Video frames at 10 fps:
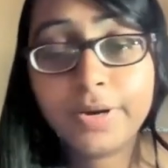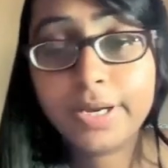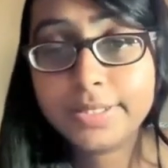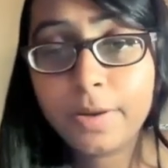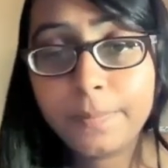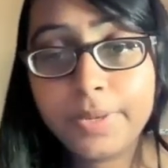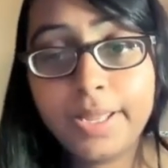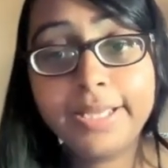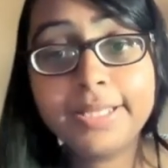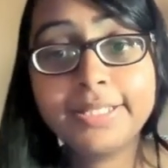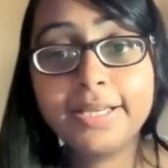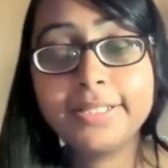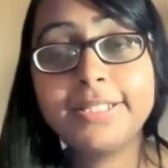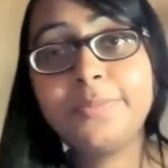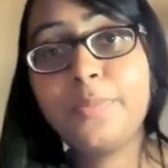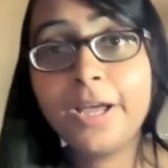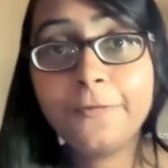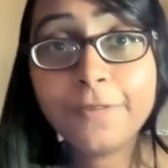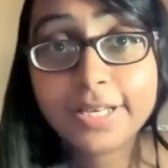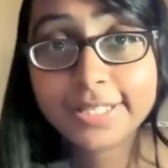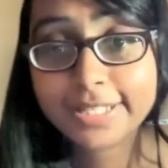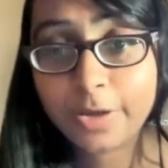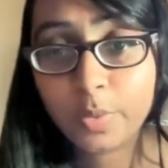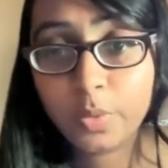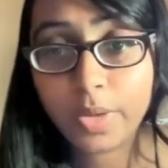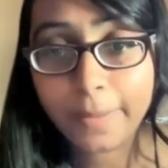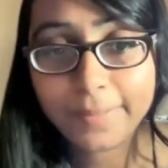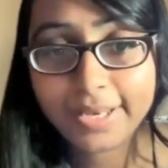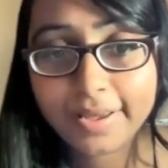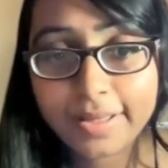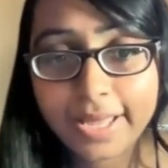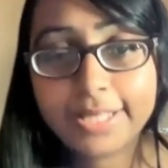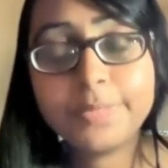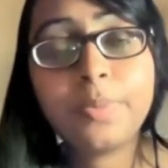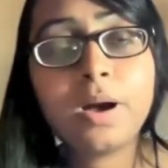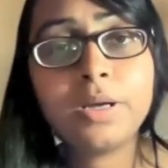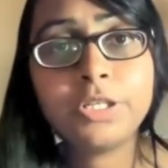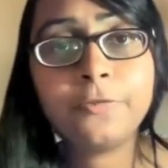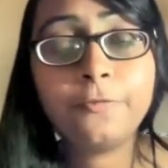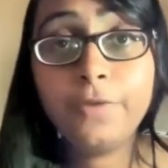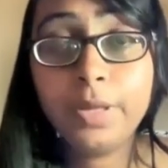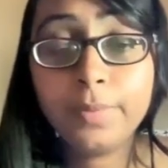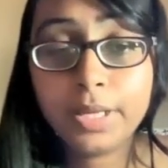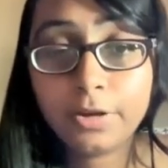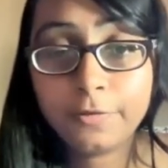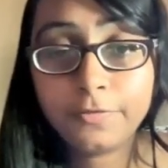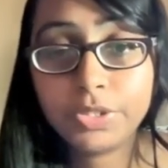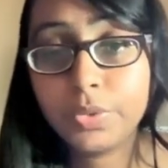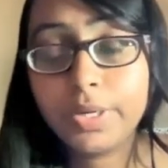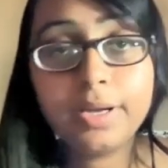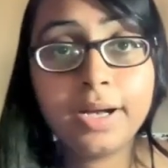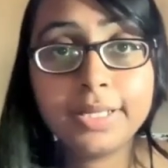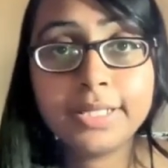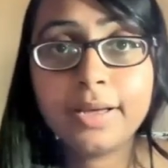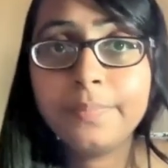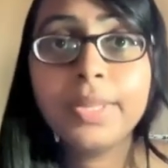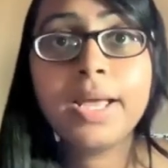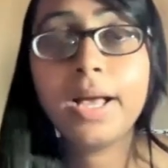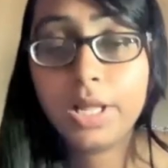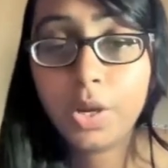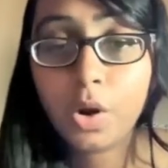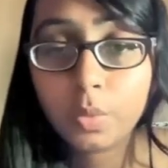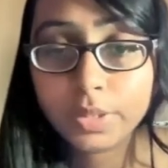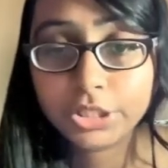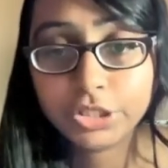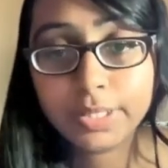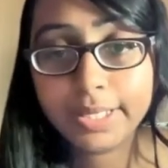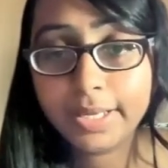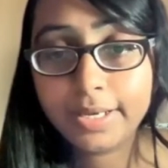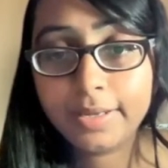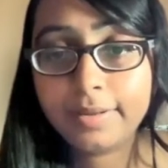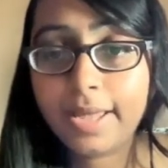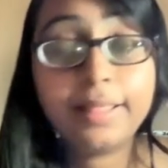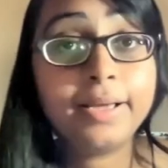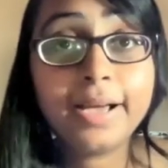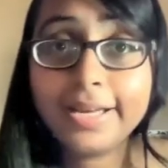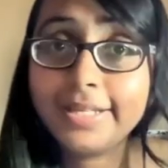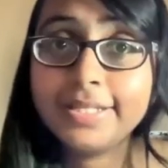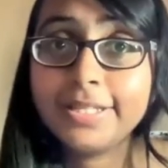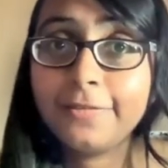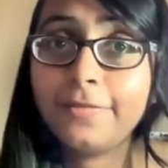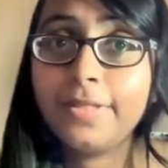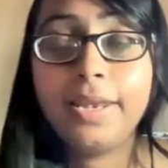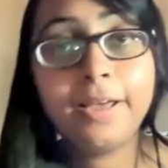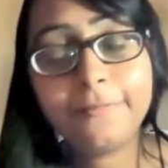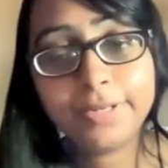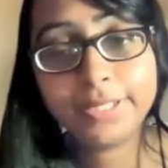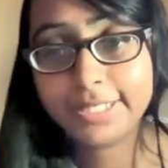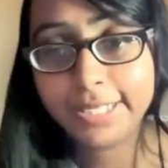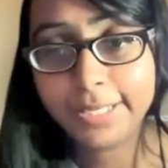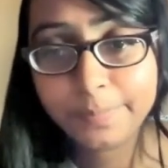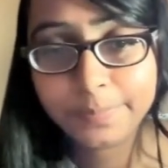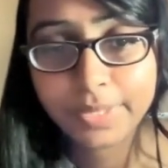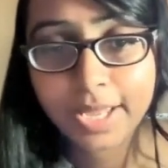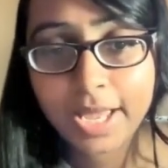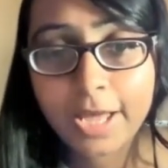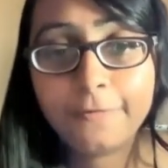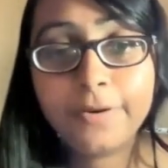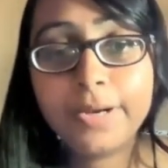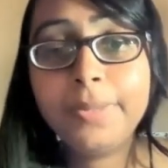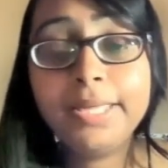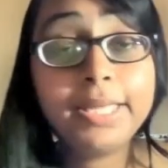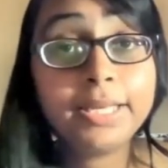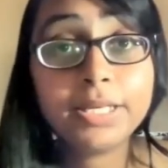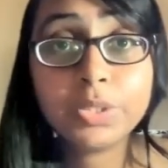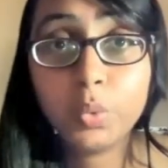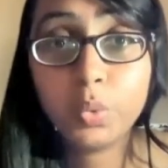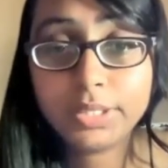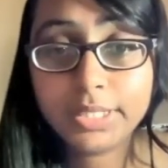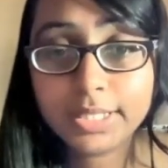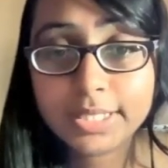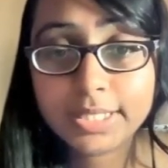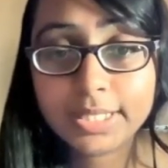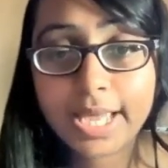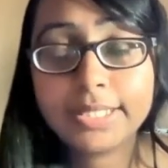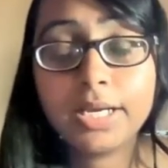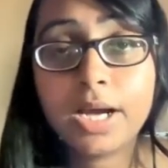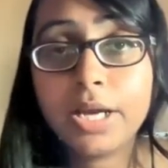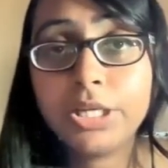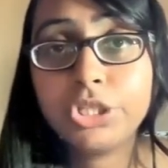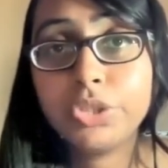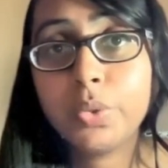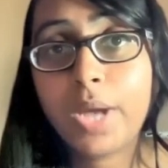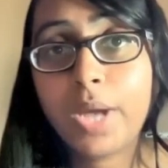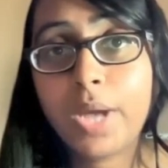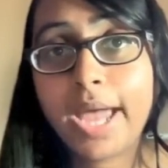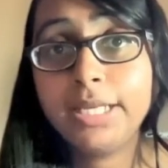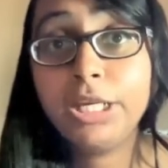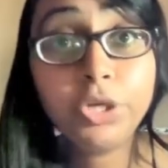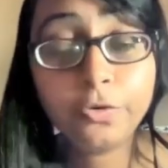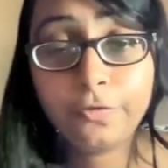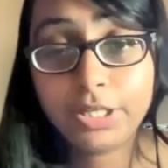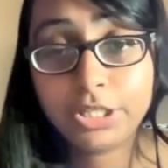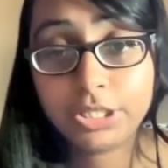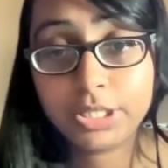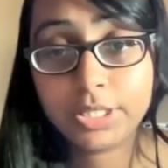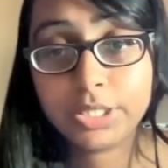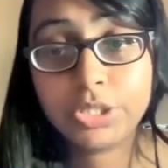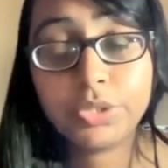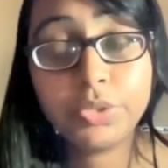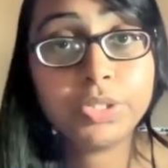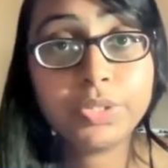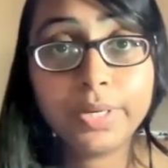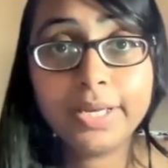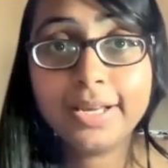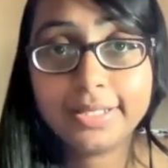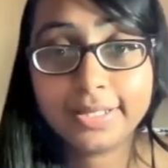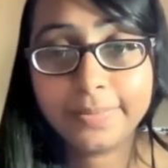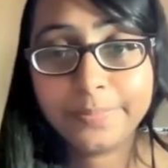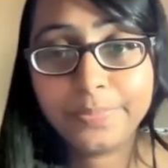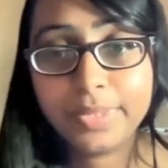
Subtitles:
For example, I conducted my first ever webinar as part of Women of Suricata, along with Juliana and the guidance of the lovely team, for a beginner's audience as a guide to adding new features to Suricata.